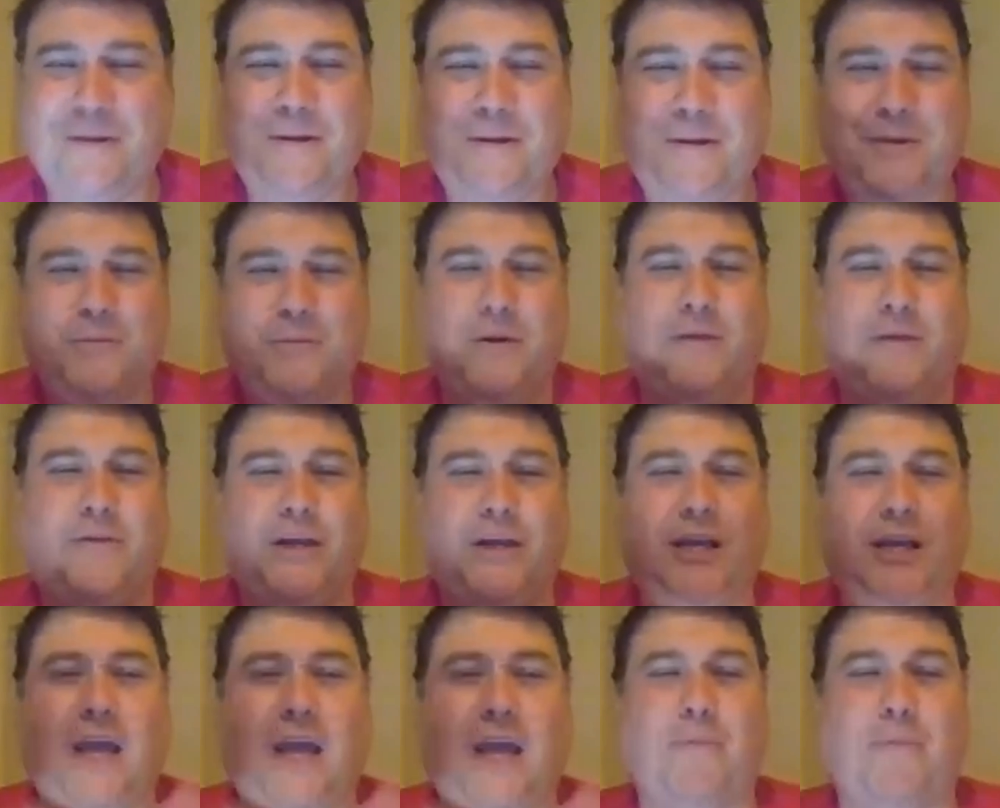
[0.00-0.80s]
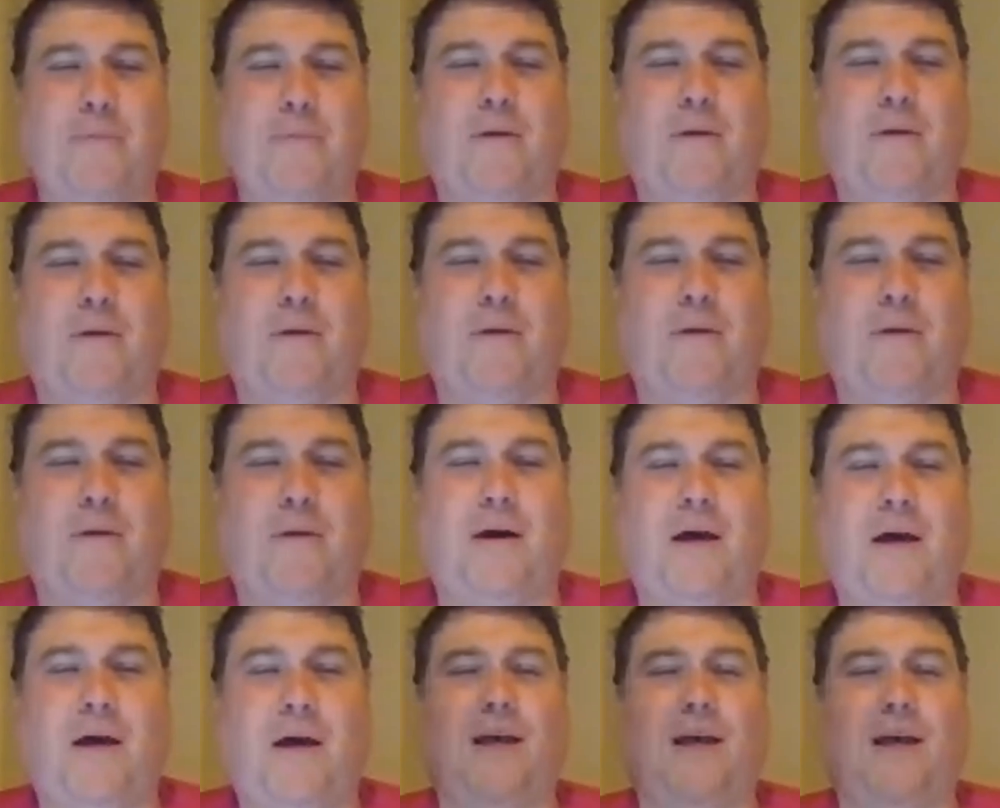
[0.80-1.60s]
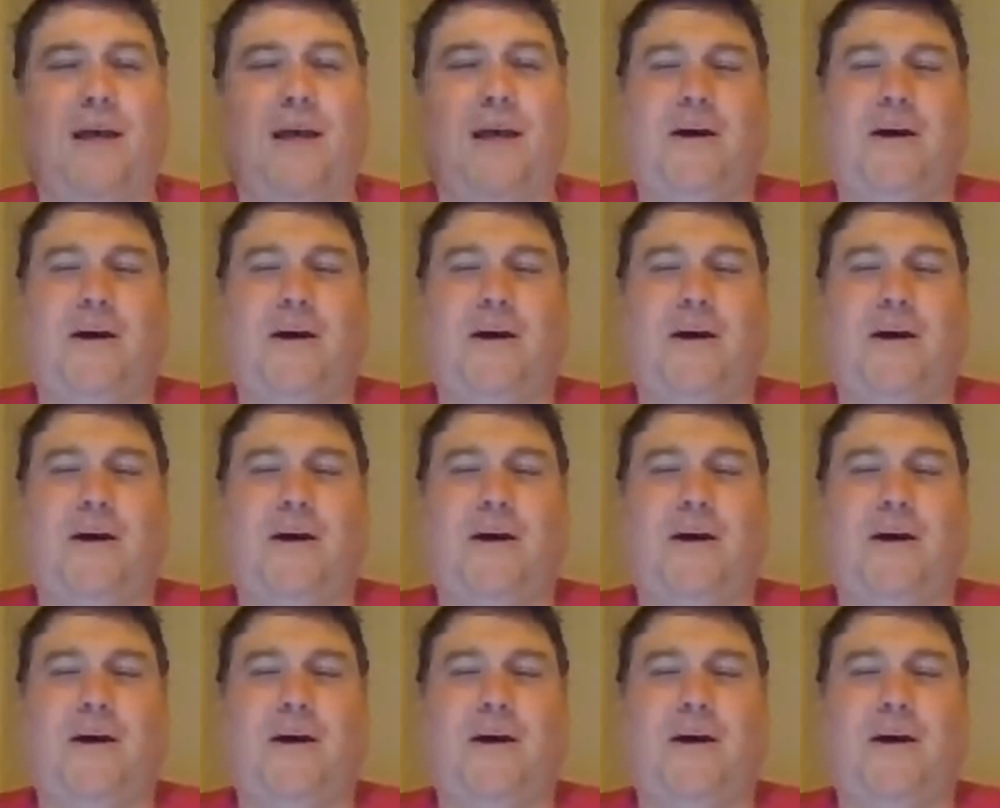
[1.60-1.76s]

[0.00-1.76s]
whenever he came on